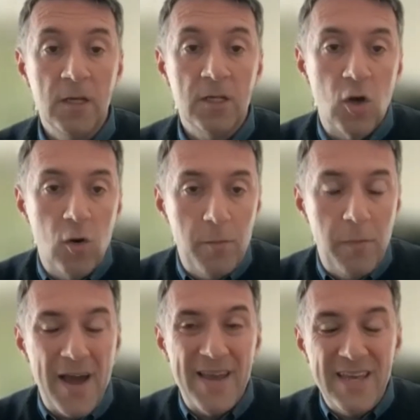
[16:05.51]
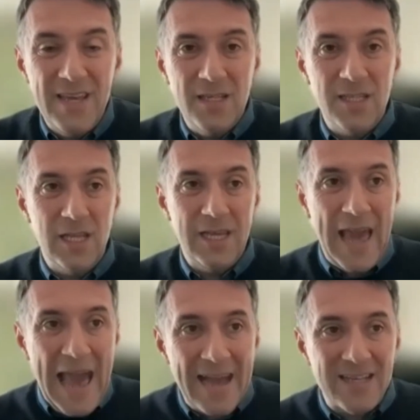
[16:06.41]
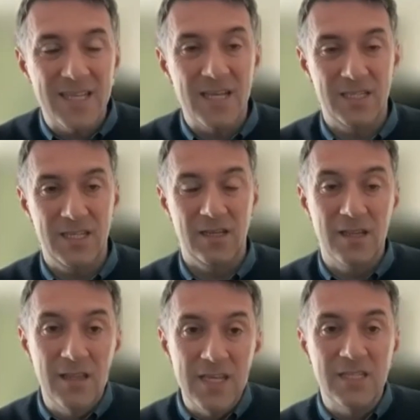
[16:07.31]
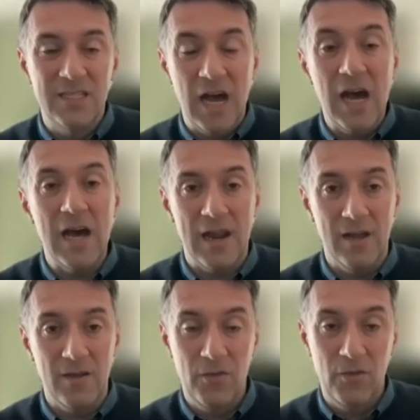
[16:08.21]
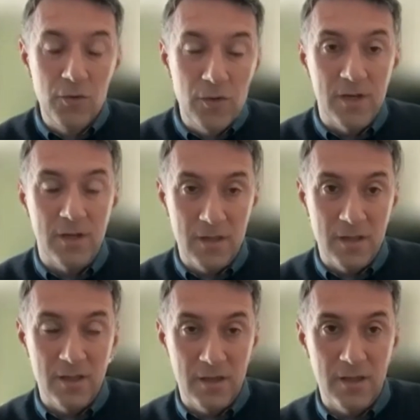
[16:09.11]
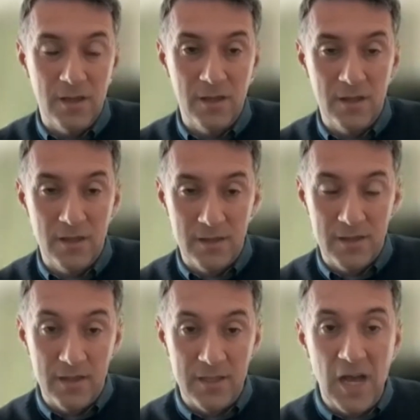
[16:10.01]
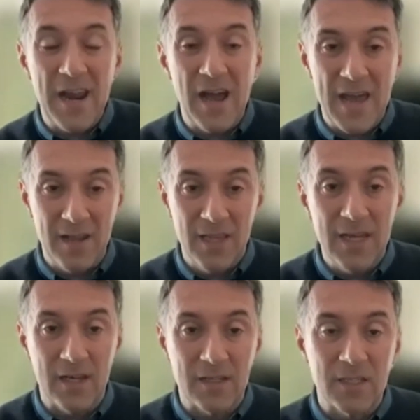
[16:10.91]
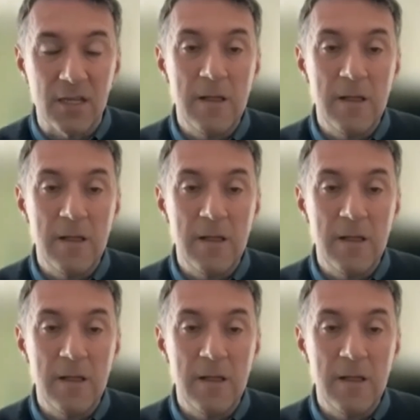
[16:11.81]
So by easily accessing this data through the data analytics,